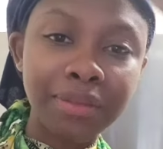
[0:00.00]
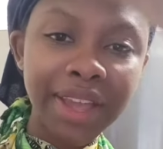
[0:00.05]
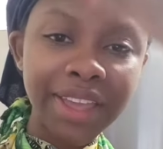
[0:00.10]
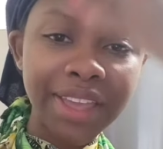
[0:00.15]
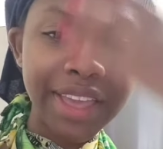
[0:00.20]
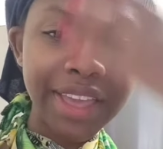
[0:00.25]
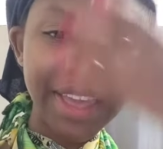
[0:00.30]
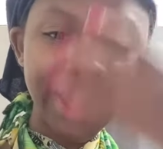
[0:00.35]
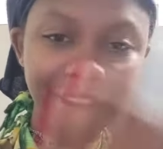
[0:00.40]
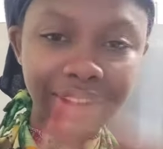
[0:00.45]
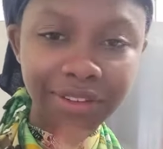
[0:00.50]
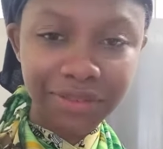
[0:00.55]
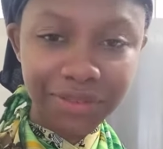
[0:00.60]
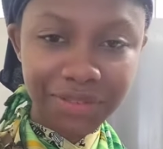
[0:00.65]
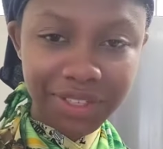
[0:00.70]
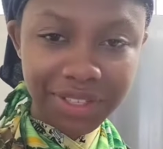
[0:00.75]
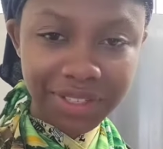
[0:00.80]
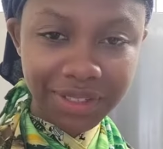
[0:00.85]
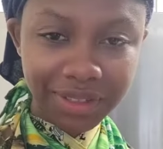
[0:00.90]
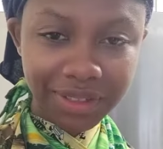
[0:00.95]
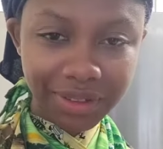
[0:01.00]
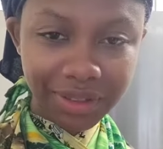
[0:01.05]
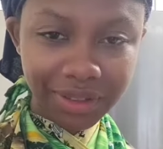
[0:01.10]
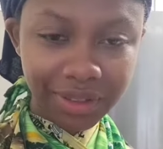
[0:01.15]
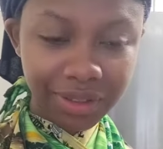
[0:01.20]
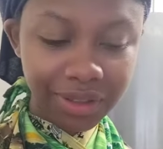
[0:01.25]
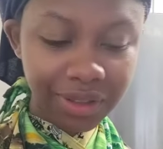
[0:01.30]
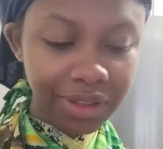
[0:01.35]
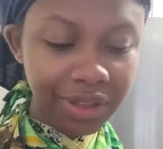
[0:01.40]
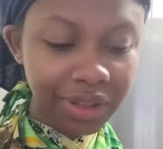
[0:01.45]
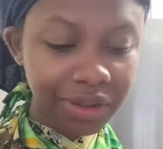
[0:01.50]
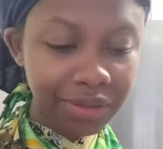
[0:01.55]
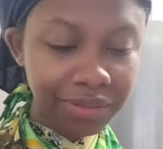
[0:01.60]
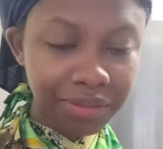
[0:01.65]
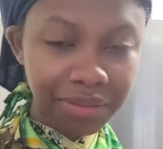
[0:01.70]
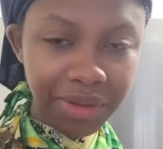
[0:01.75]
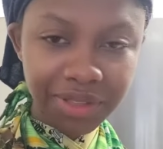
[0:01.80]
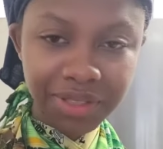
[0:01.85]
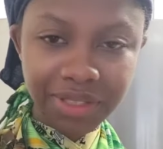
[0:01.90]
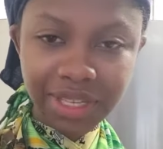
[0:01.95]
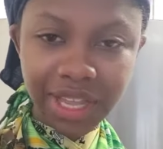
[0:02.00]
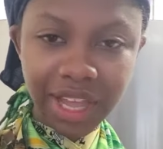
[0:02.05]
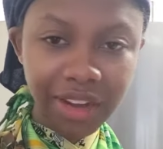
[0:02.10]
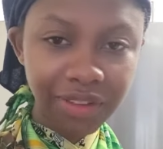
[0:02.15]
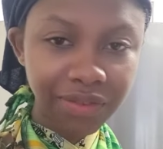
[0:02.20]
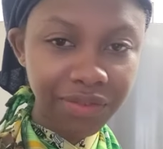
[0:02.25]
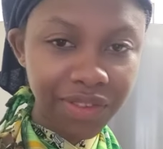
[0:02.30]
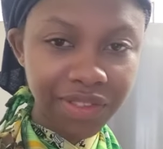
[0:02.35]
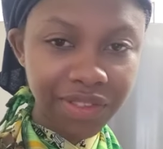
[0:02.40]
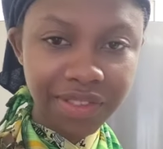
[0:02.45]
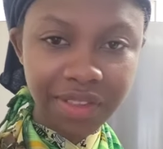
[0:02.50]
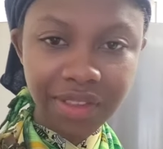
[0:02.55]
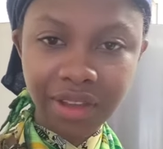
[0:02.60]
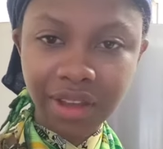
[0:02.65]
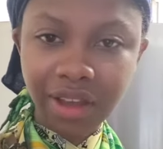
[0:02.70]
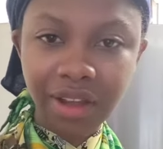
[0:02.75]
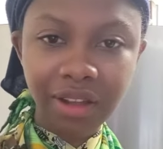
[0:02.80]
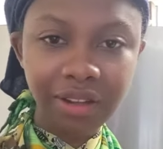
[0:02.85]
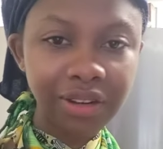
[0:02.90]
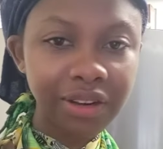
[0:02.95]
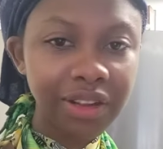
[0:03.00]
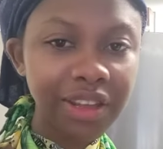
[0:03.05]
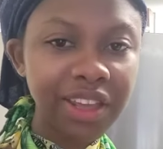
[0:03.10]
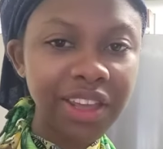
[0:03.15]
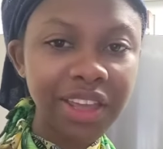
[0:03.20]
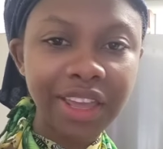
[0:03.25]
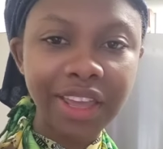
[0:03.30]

my health, mental, physical,